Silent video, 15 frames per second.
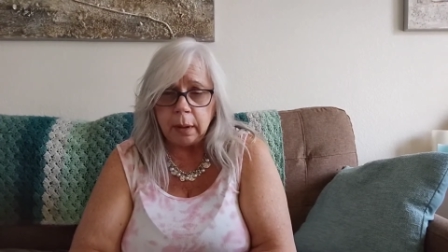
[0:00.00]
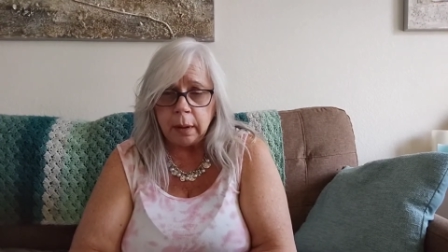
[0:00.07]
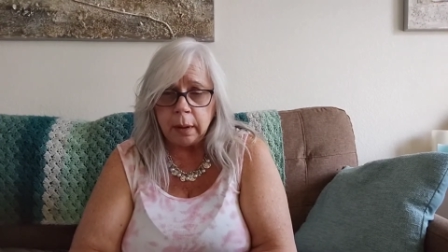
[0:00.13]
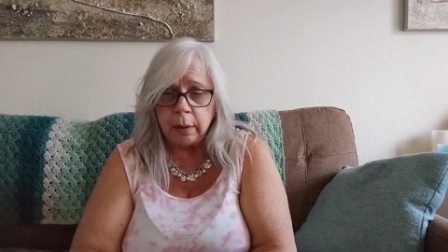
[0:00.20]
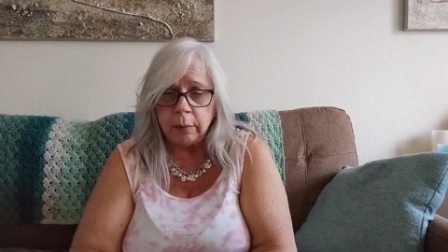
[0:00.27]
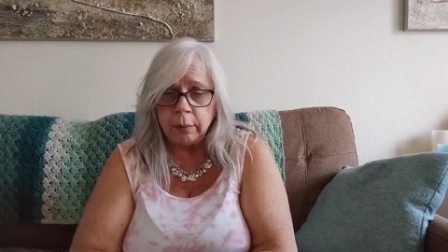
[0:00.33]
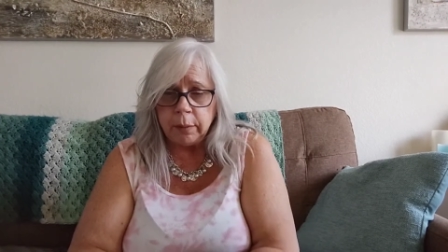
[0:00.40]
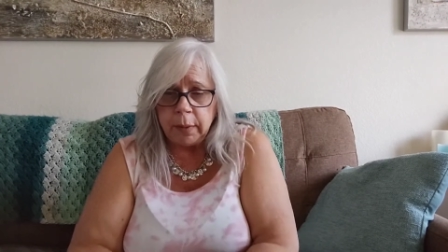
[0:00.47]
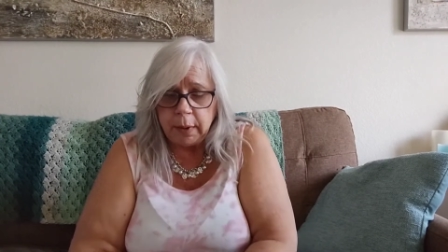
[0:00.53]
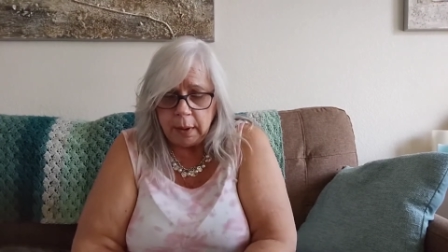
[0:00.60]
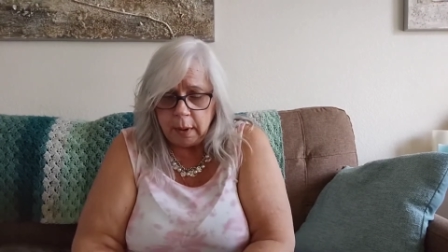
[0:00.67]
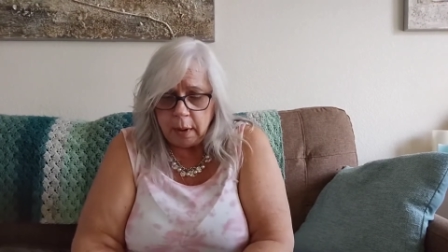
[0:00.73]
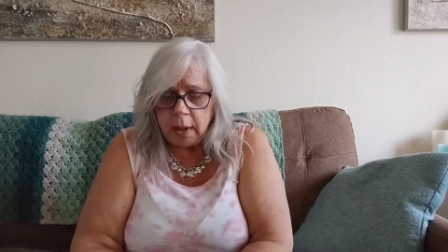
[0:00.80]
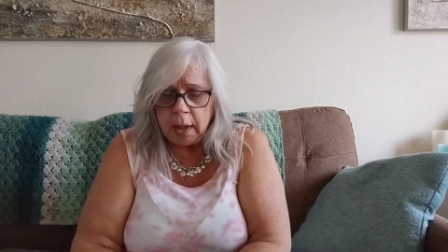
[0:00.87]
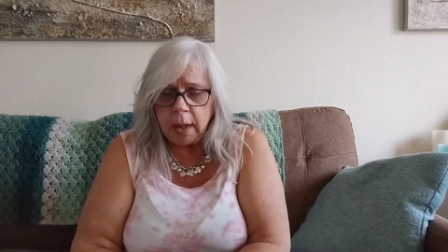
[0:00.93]
Um,
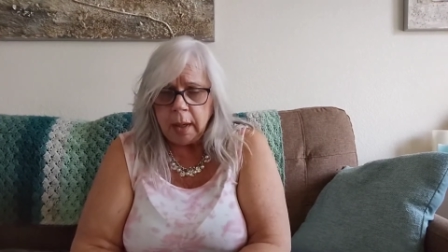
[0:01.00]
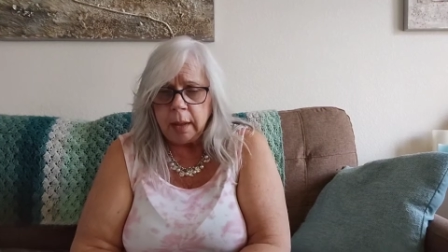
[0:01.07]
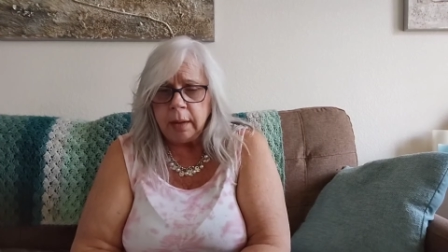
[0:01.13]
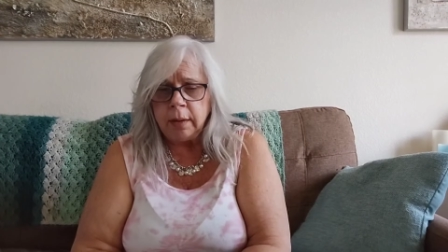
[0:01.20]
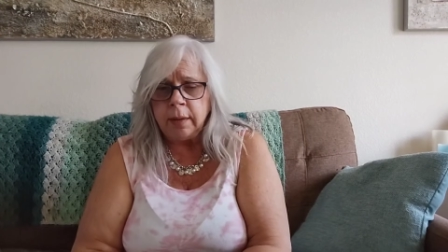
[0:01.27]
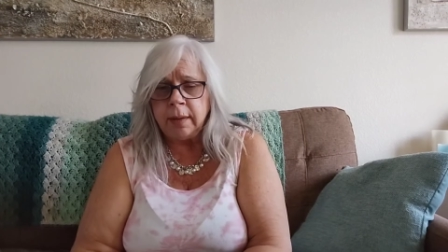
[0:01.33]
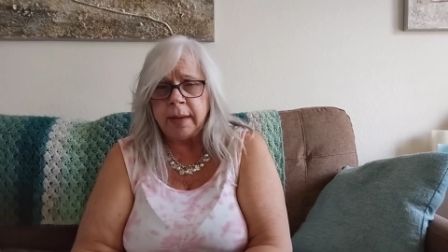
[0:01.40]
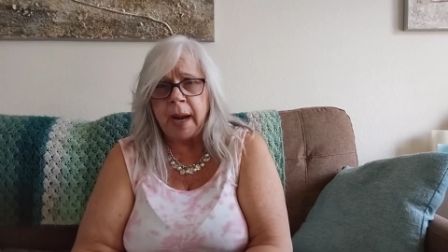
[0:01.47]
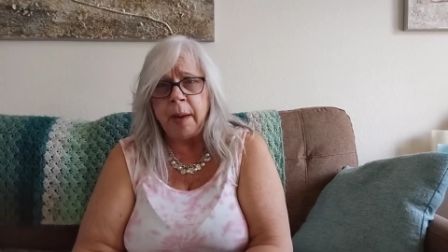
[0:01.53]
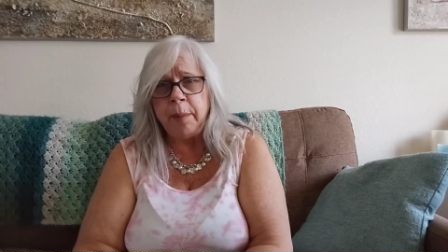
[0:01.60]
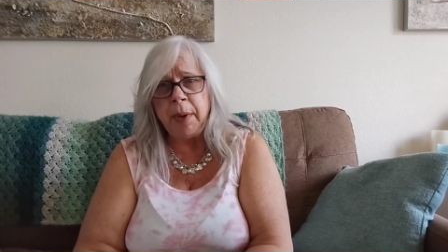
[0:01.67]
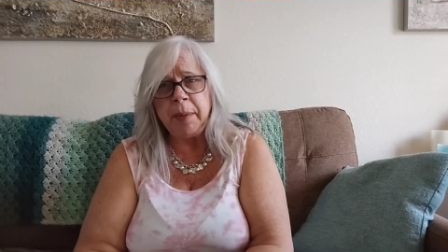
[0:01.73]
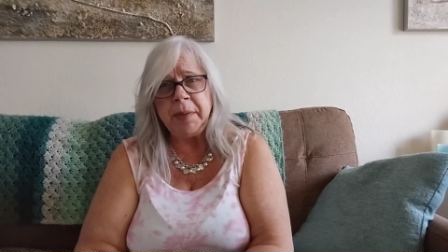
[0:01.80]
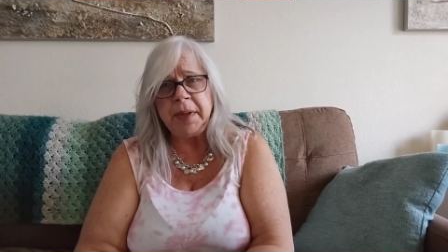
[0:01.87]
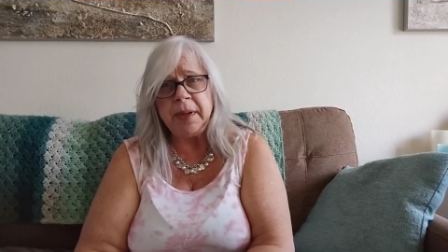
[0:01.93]

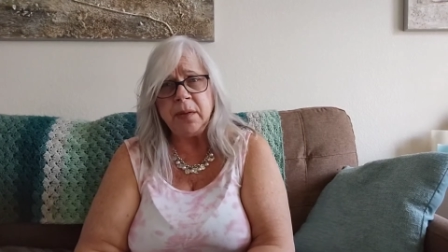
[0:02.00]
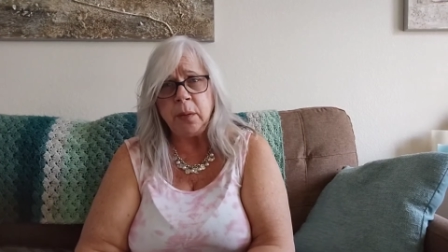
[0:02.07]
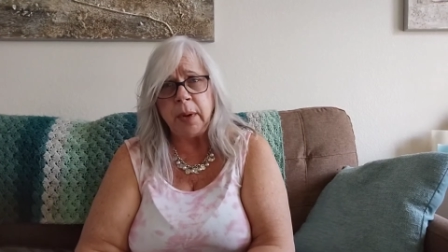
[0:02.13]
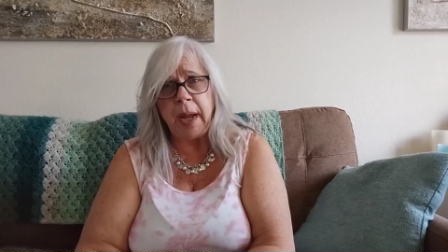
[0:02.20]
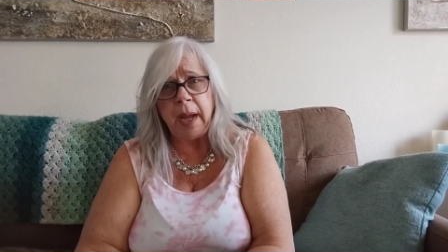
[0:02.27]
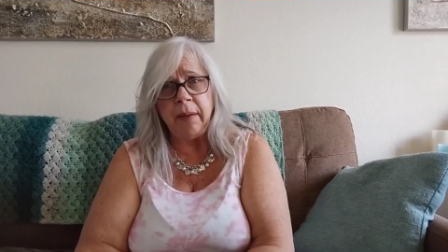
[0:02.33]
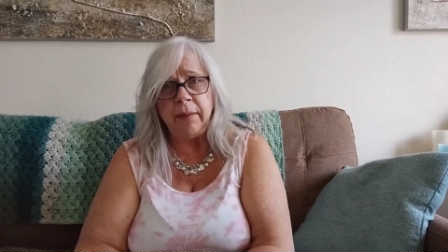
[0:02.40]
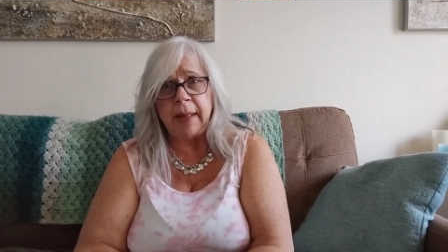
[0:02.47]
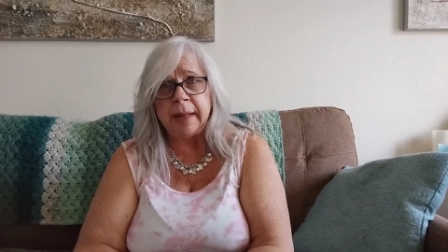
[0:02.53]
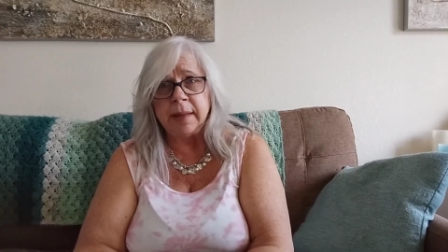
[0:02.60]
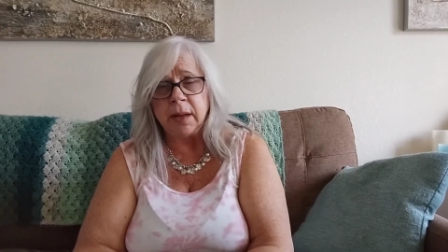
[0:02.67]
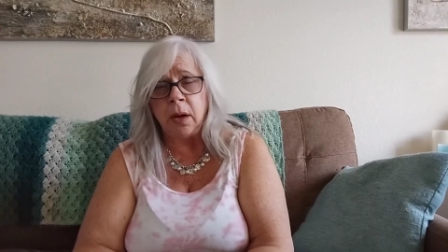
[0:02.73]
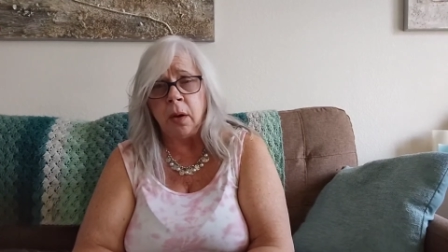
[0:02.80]
diet Pepsi is okay if that's